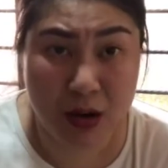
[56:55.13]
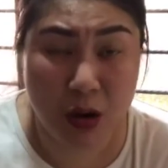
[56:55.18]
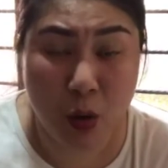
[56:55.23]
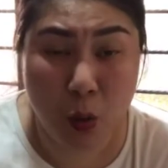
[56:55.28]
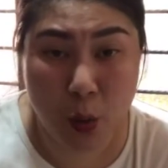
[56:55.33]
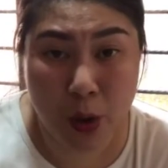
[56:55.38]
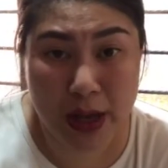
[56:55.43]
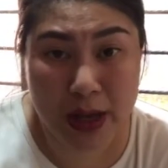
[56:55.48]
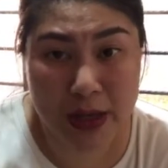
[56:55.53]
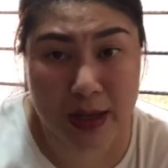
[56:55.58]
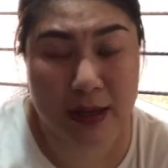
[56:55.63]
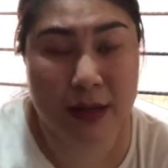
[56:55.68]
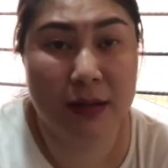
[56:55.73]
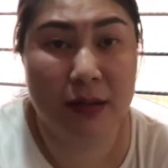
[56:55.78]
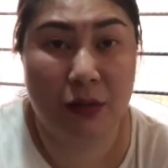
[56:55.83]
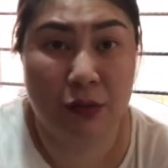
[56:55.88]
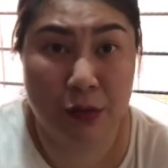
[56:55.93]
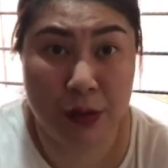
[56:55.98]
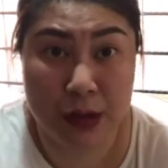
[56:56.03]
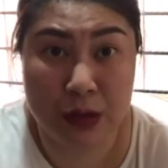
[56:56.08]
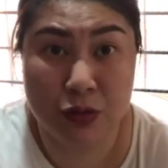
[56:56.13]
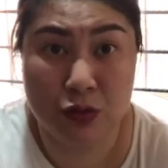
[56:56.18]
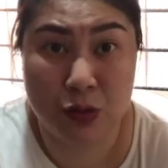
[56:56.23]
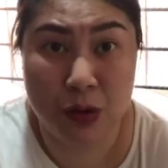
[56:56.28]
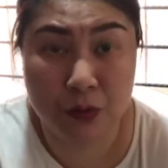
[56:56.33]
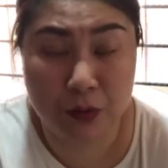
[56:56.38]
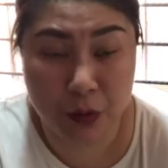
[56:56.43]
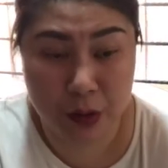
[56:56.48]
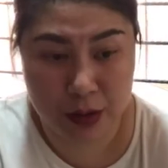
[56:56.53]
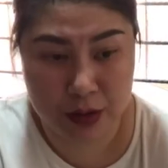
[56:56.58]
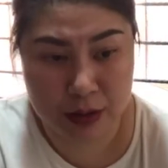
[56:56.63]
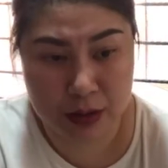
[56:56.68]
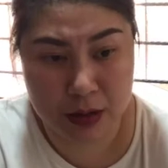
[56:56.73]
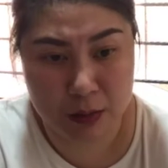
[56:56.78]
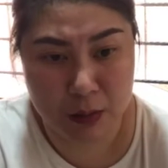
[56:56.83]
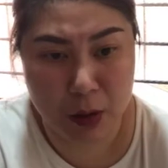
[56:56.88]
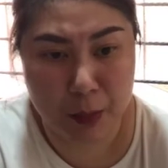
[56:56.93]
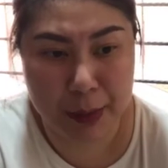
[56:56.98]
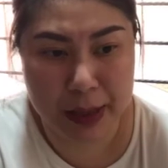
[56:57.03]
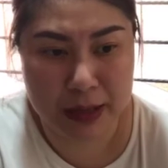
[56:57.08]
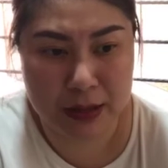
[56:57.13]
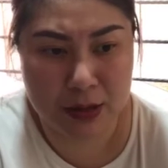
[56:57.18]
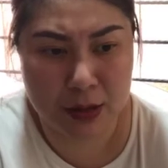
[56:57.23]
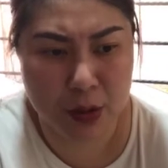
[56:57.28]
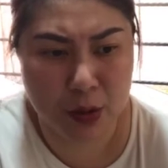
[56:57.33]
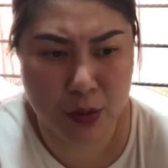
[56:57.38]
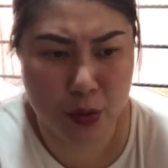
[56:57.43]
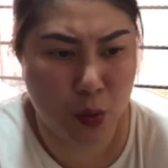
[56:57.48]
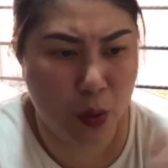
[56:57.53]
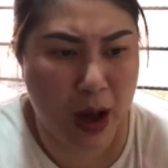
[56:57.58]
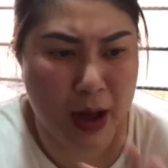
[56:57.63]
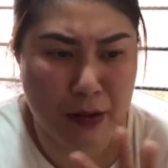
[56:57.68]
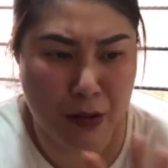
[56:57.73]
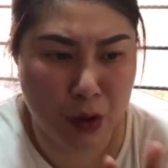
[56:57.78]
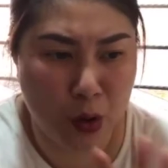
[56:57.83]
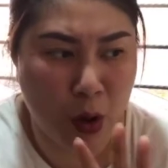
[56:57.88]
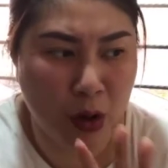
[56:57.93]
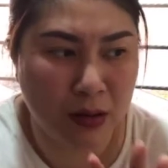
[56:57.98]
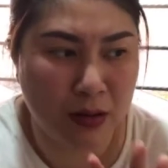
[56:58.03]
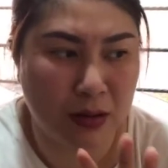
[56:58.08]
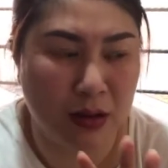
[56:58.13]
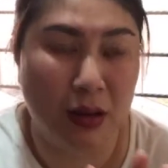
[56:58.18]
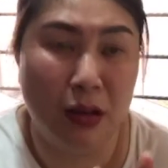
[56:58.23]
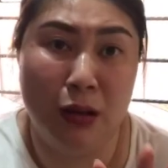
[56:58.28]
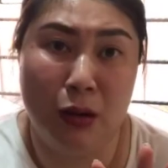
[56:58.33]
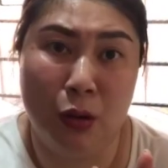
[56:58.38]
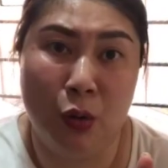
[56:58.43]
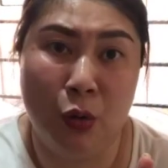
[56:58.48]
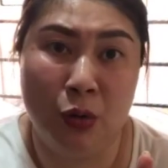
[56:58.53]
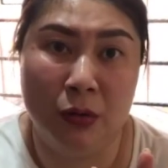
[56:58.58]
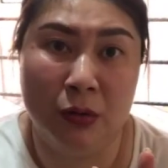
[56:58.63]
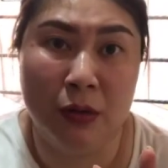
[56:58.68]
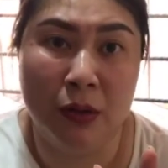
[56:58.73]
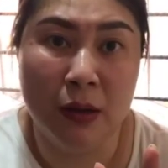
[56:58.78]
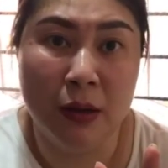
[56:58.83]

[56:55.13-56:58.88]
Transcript: over years of history for the Thermomix. So you are not alone.